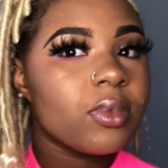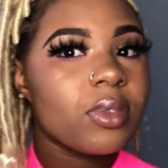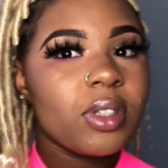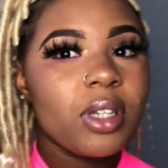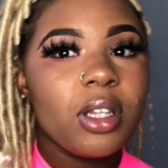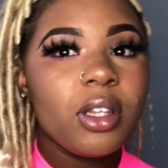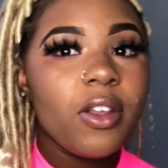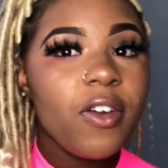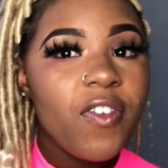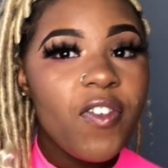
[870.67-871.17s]

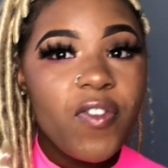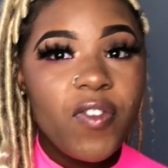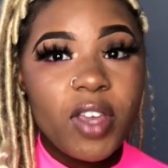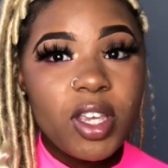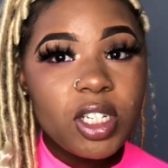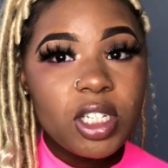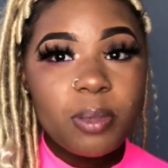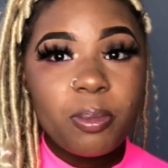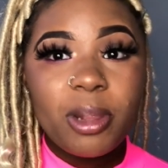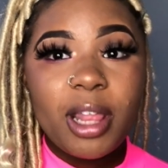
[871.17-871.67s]
little
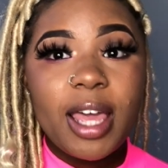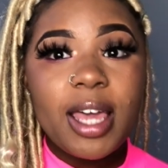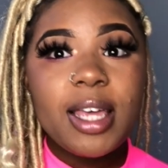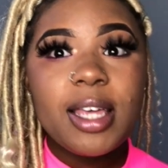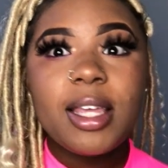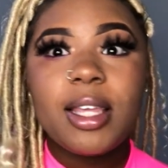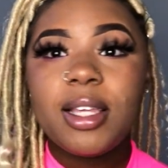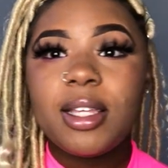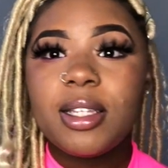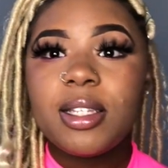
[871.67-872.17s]
fish
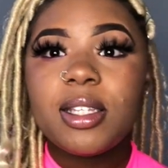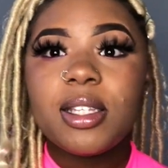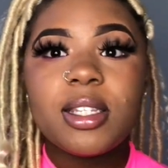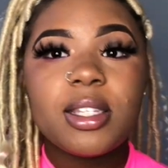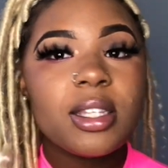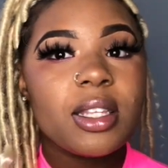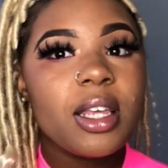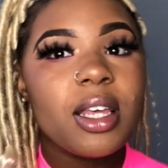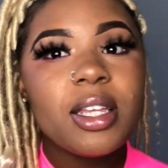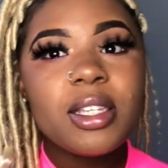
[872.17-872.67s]

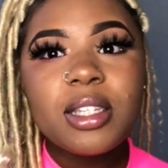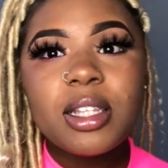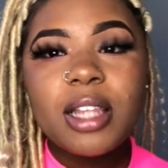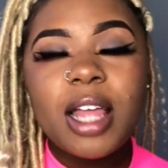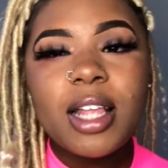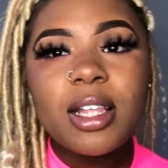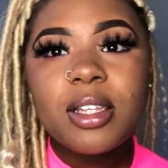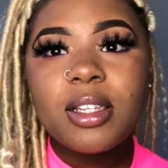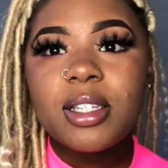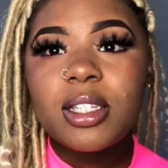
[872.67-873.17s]
place. It's a
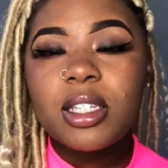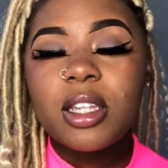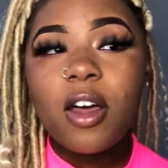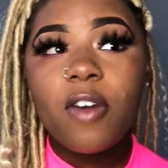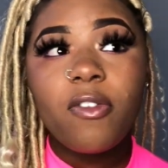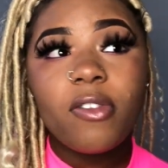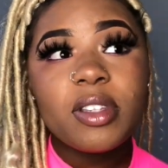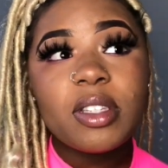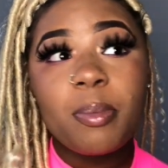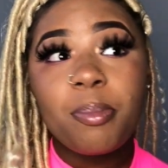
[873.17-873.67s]
lot of little
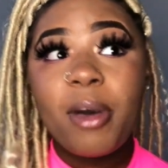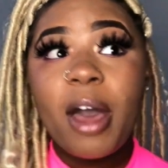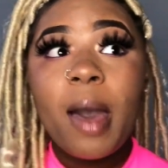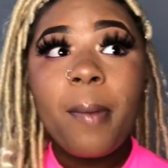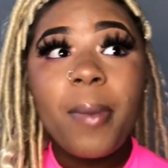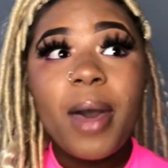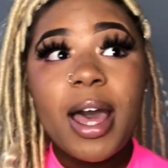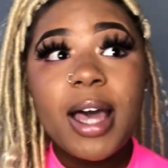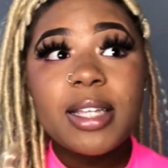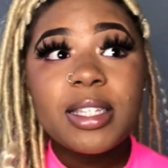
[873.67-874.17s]
stuff. It's a
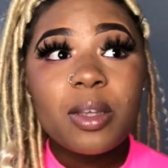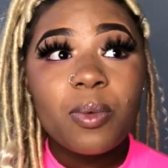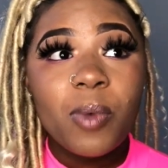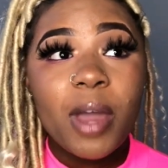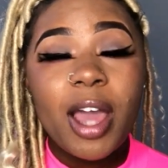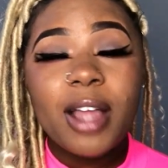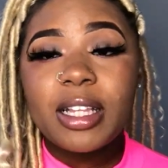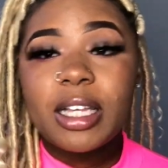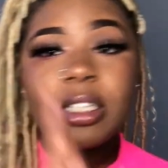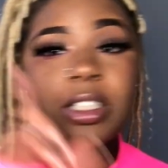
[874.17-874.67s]
Popeyes
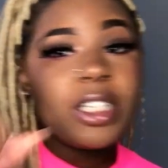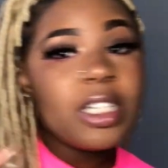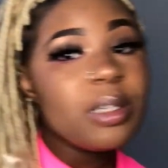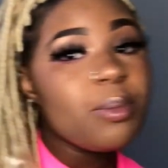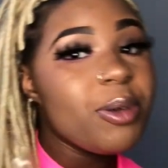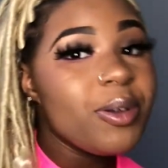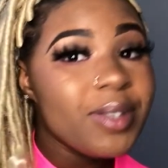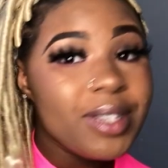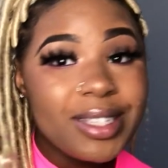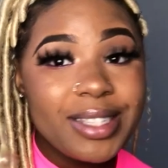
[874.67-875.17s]
around. They just
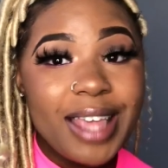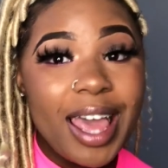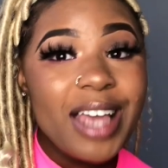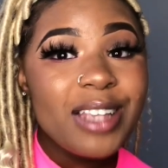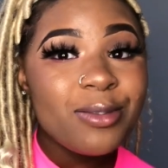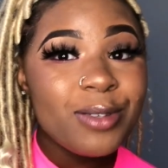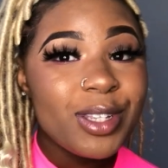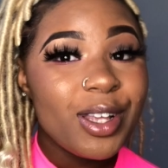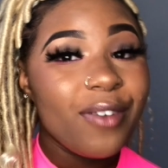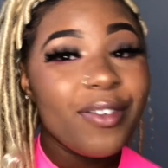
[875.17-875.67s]
built the
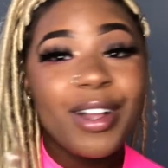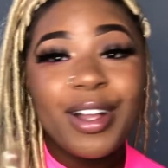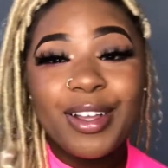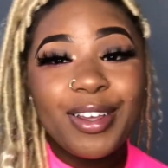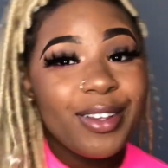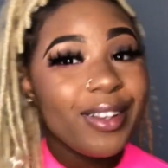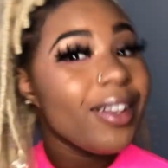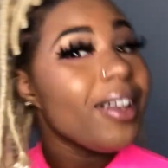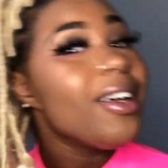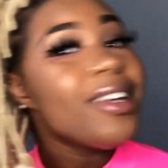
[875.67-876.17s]
Zaxby's over
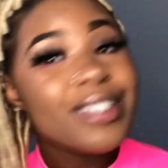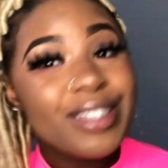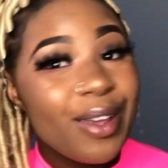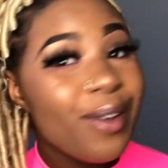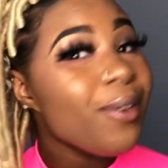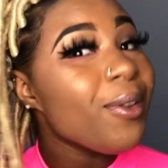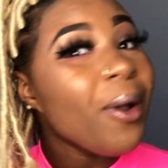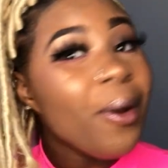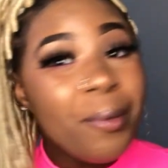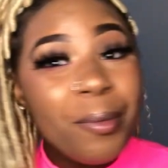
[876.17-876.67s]
there. So,
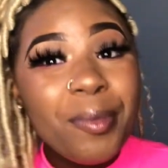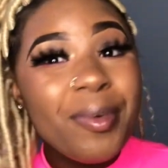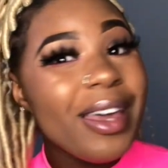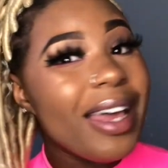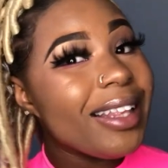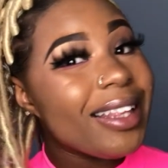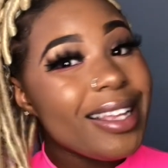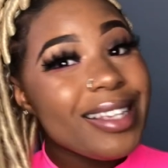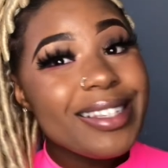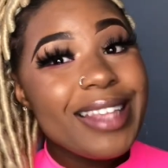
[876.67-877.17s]
you know, I'm going to be
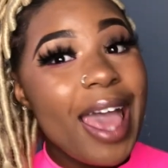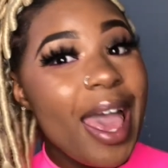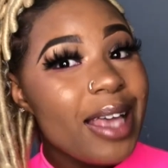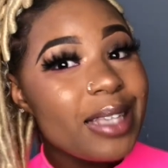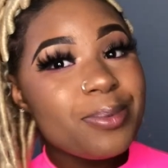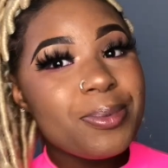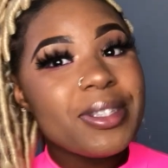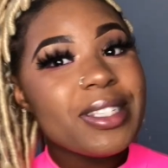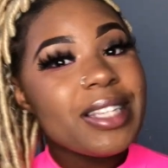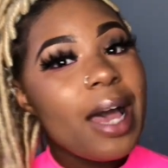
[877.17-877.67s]
at that
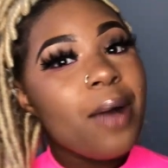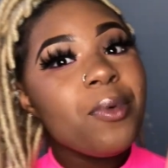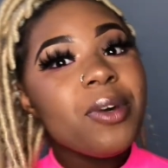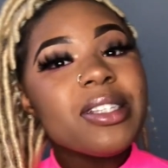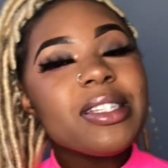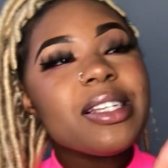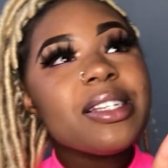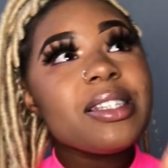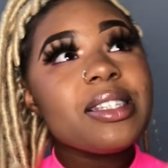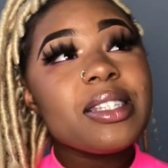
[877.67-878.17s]
Zaxby's. I went
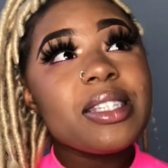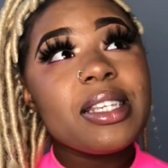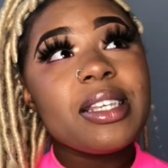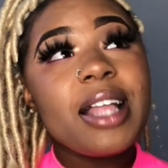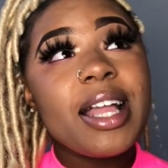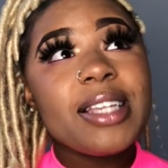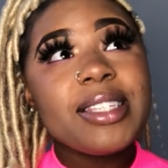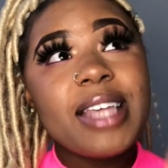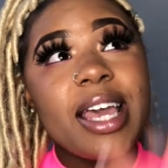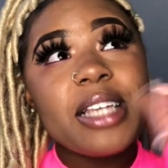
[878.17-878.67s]
to
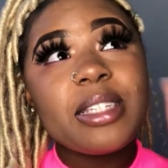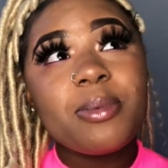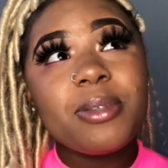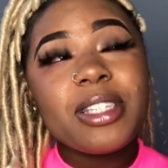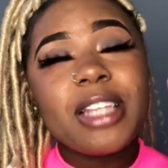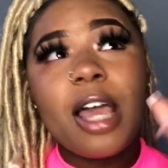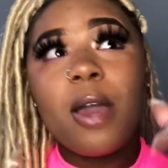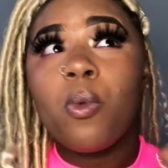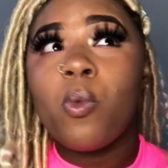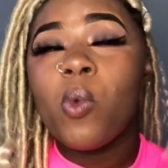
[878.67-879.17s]
that Zaxby's
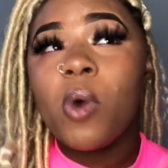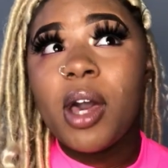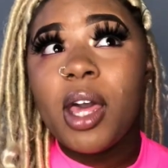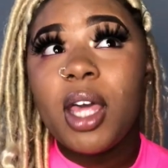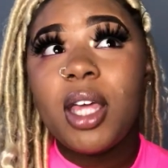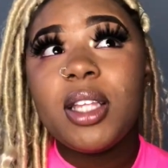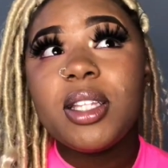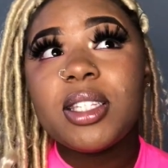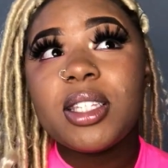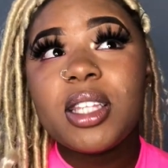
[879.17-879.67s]
like
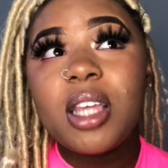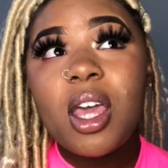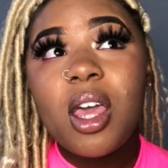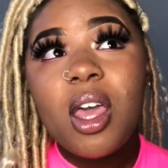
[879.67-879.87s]
once